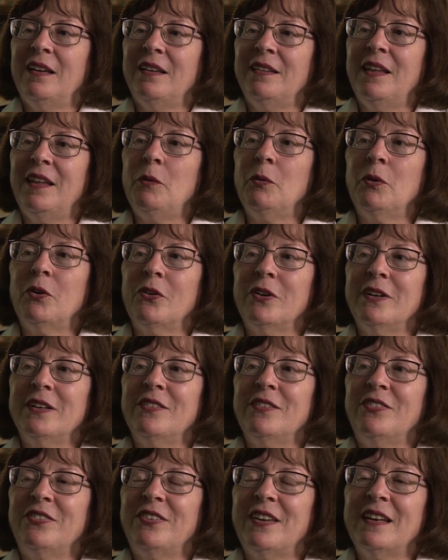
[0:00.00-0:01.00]
They were going
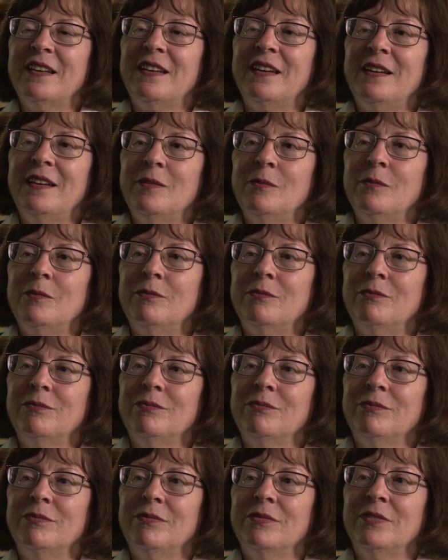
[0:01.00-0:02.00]
to send him
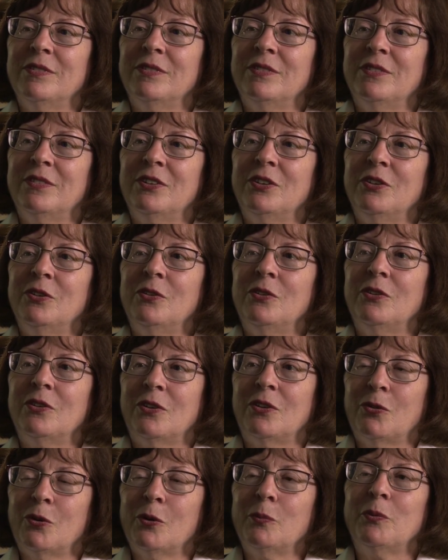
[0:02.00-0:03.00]
to
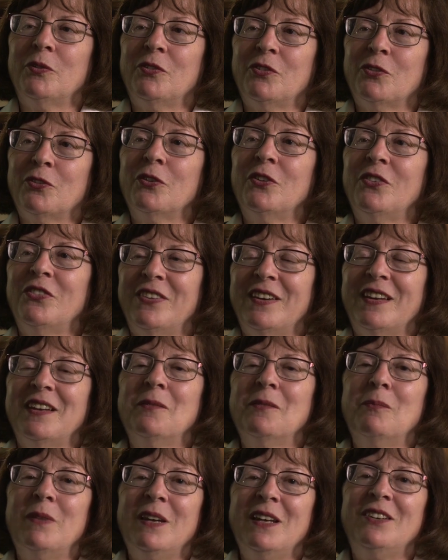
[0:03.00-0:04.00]
Corpus Christi
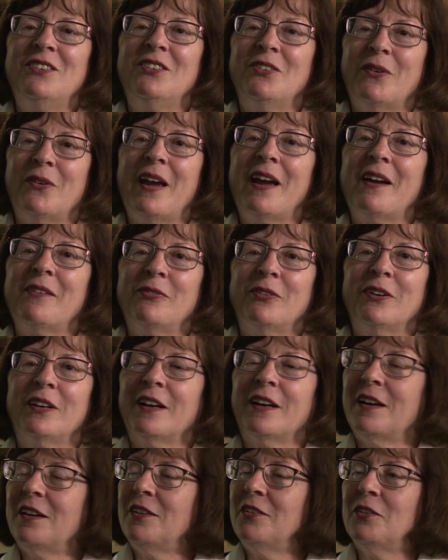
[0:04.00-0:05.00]
and me to
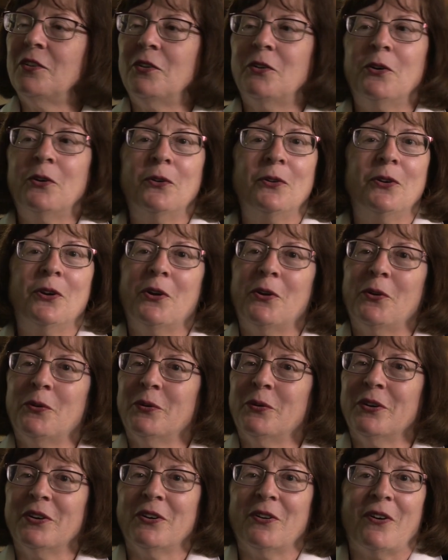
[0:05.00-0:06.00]
Africa. I said, oh, no,
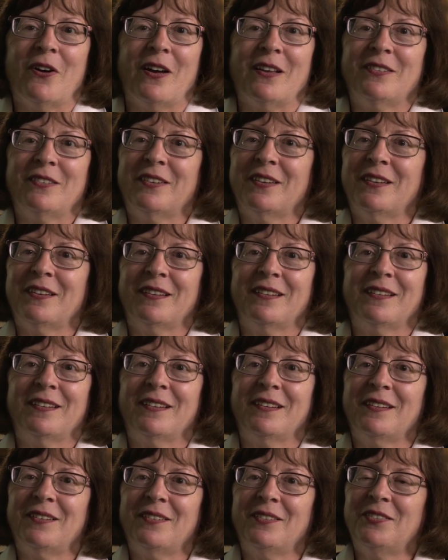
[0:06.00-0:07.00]
we're not.
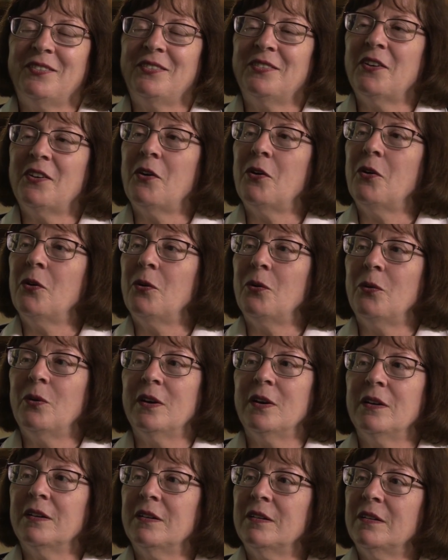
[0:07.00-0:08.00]
So
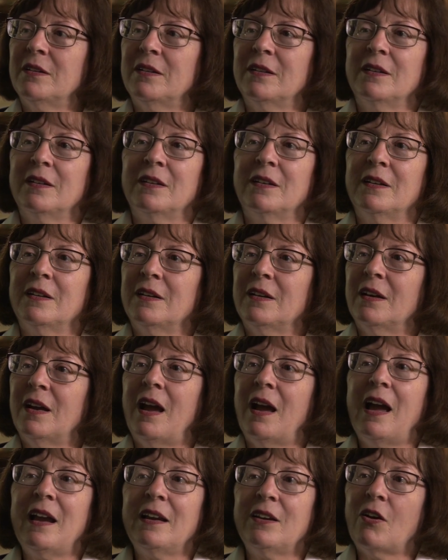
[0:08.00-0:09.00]

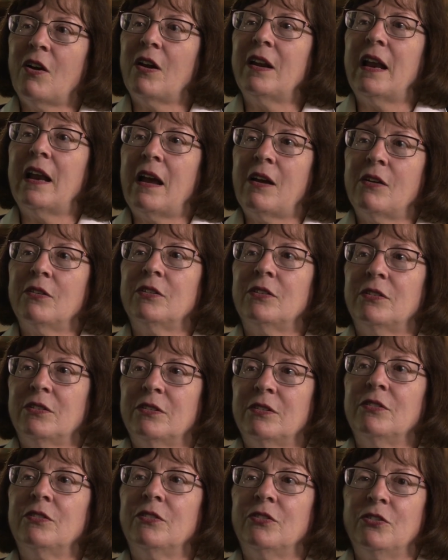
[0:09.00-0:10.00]
I got out
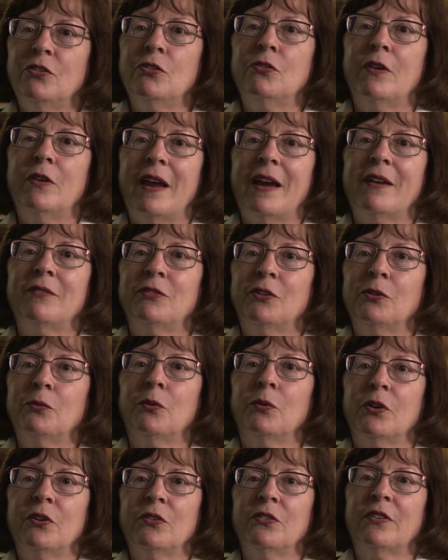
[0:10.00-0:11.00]
soon
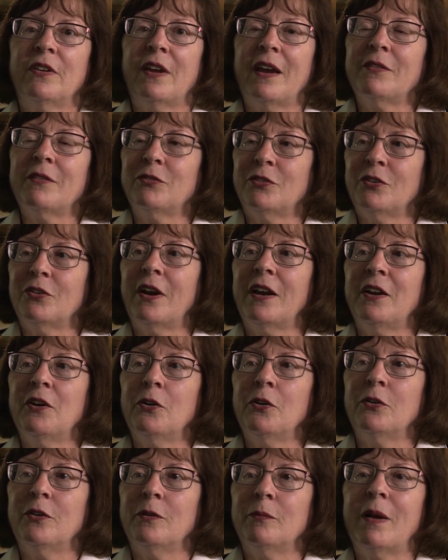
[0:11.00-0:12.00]
afterwards, after I
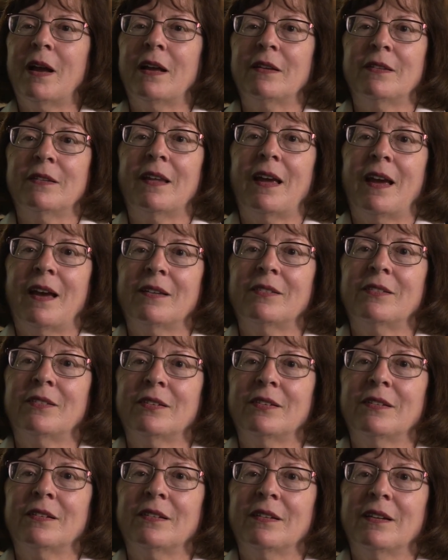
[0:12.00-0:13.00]
heard about that,